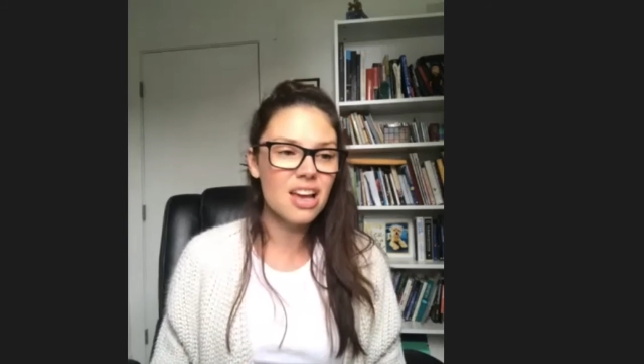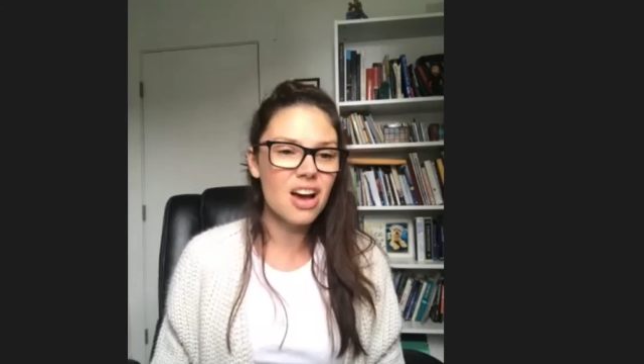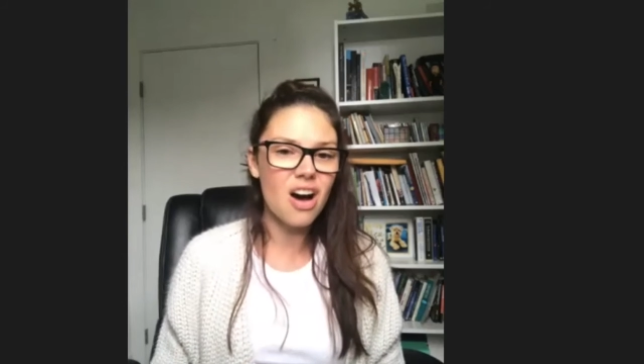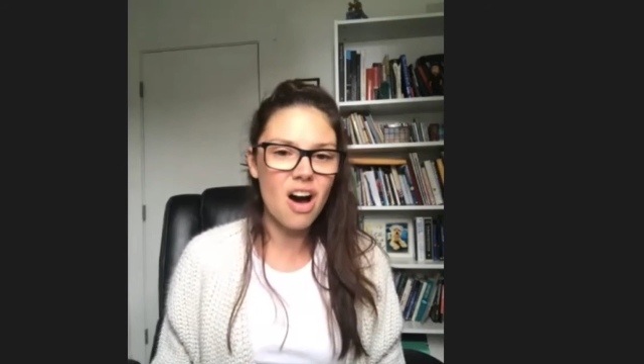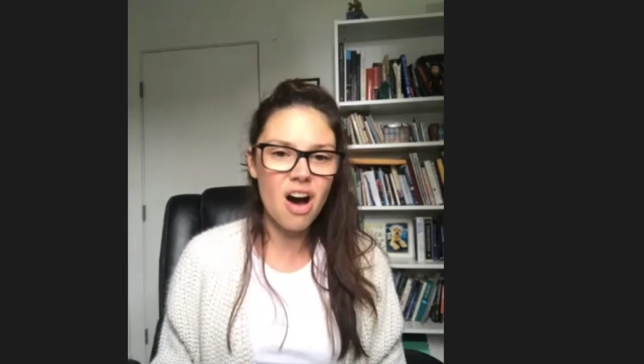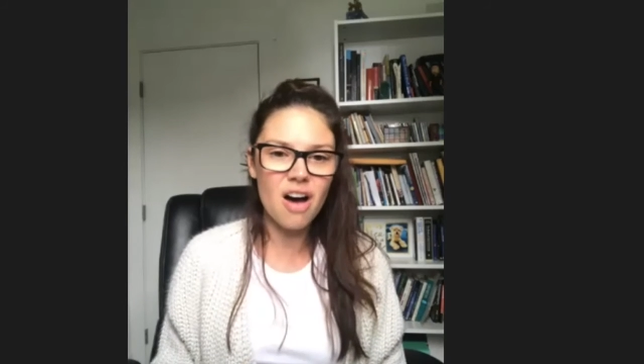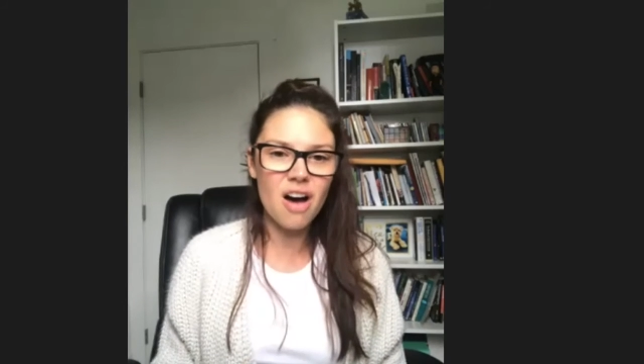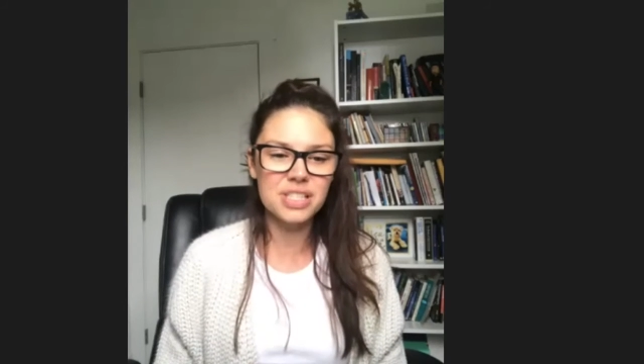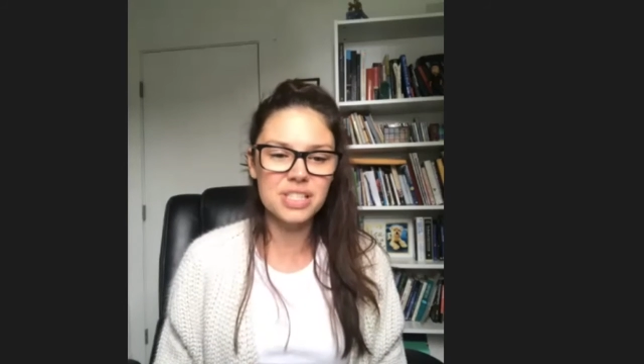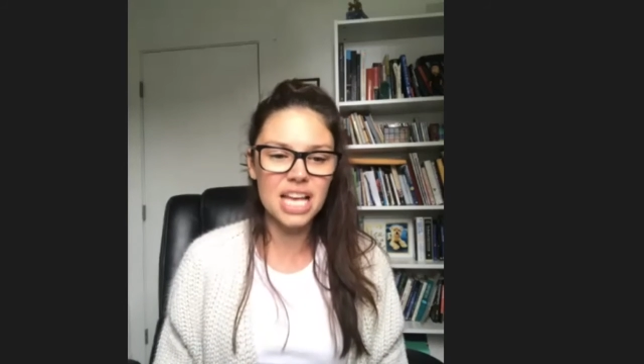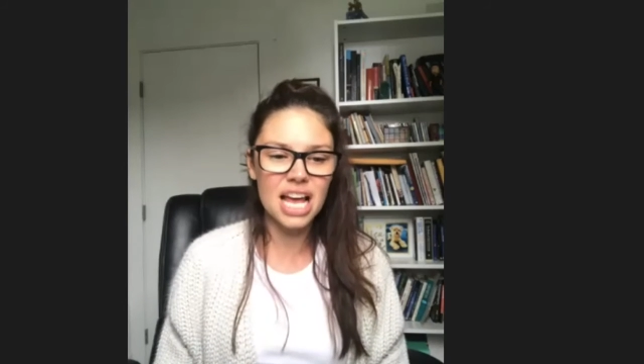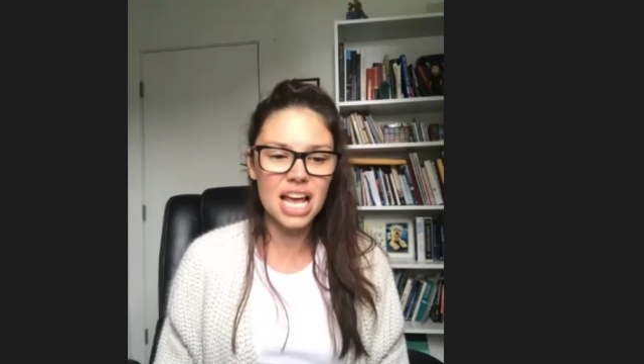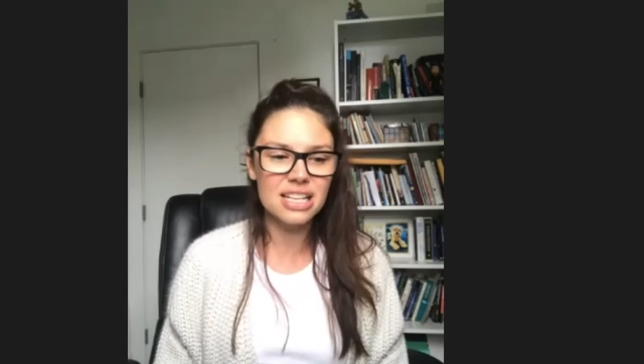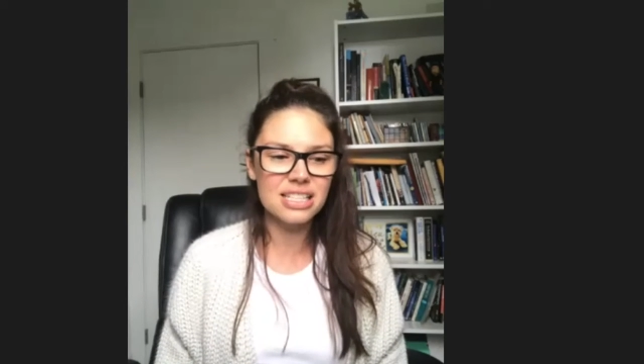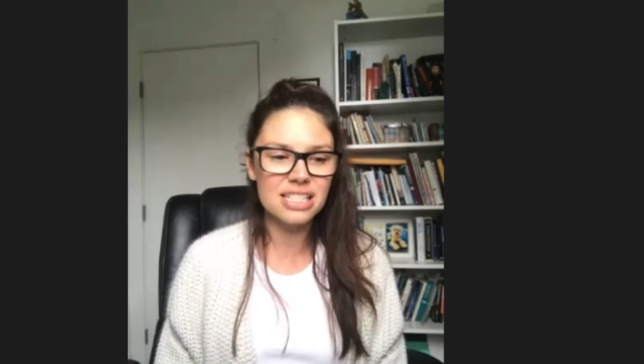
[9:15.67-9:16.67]

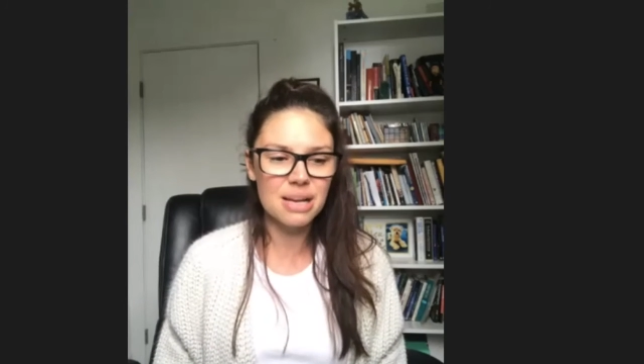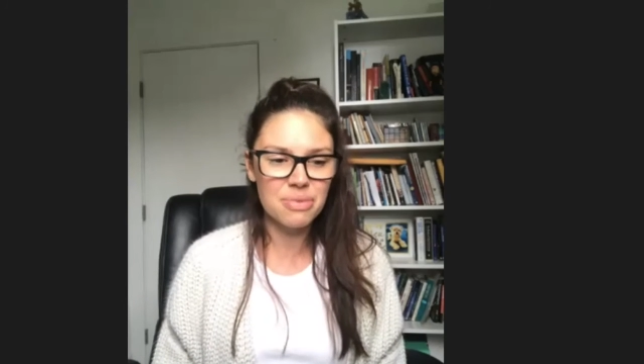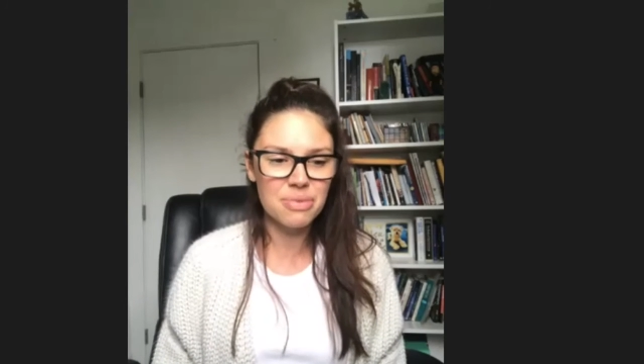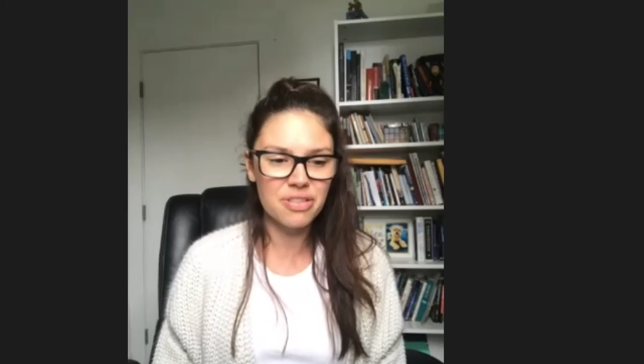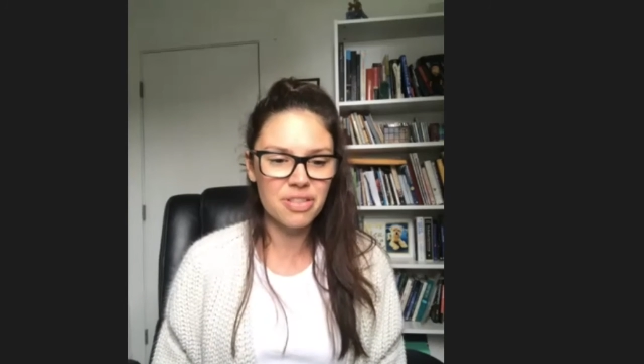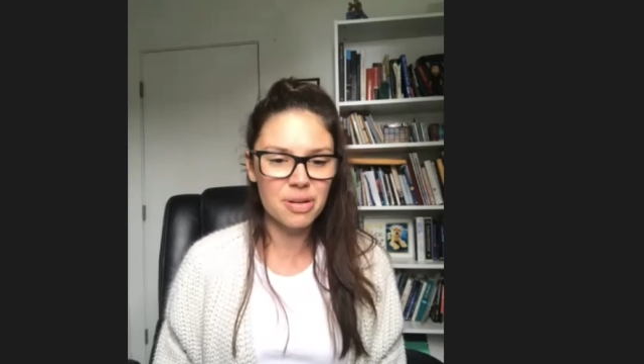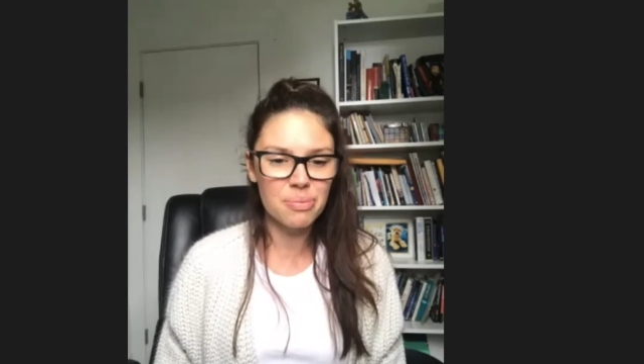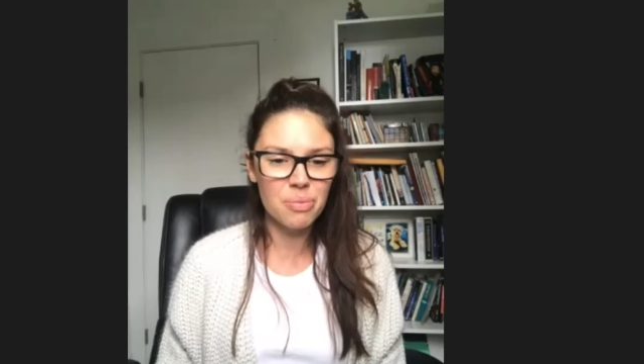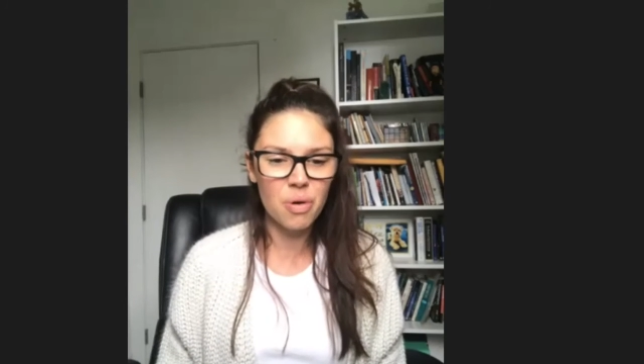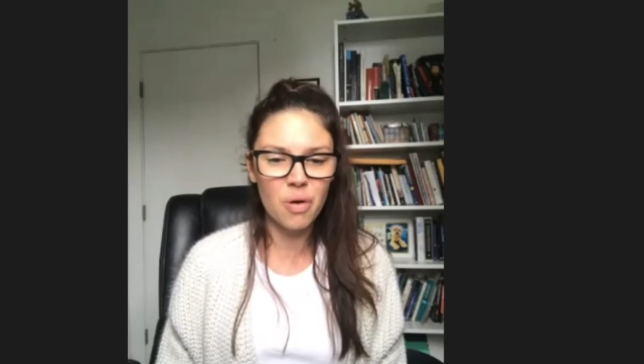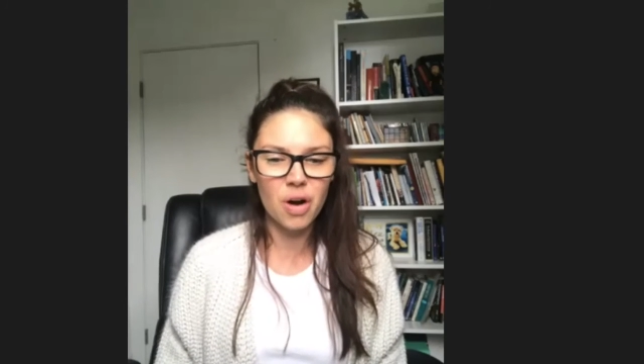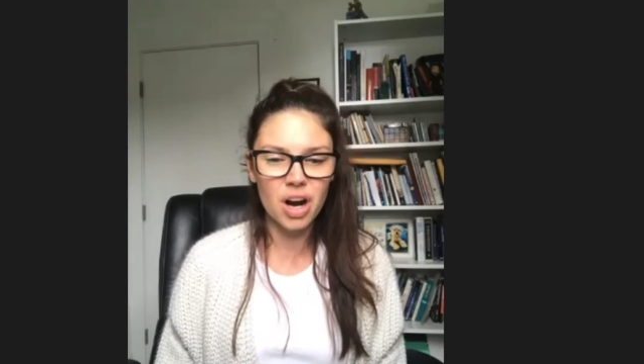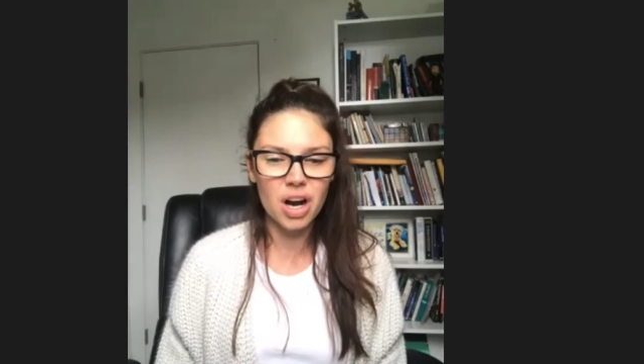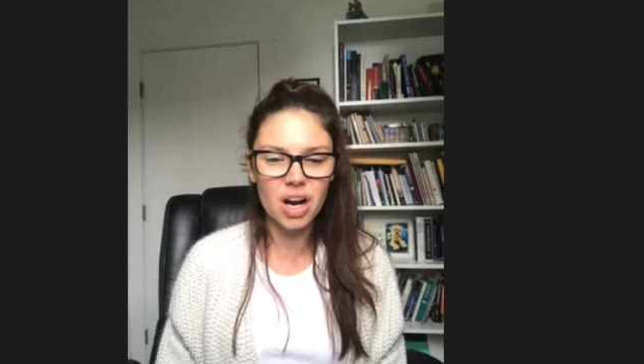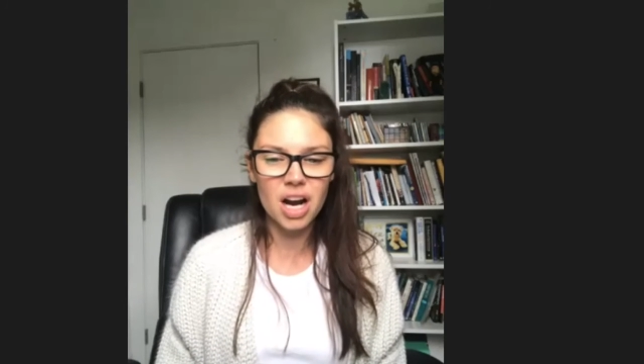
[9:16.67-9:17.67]
offset some of the
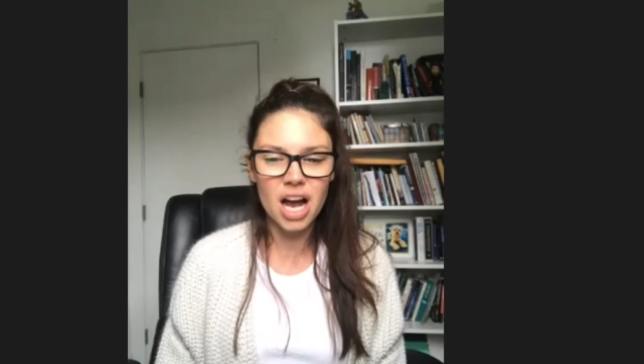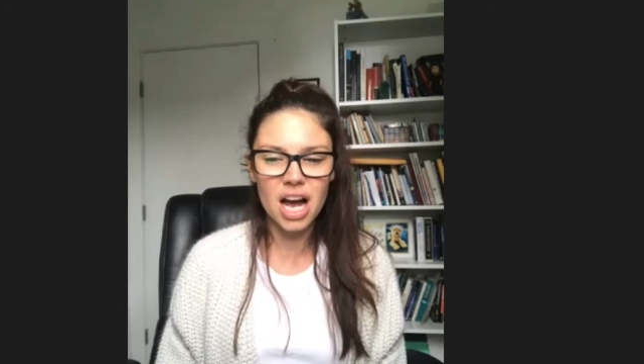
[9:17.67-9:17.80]
more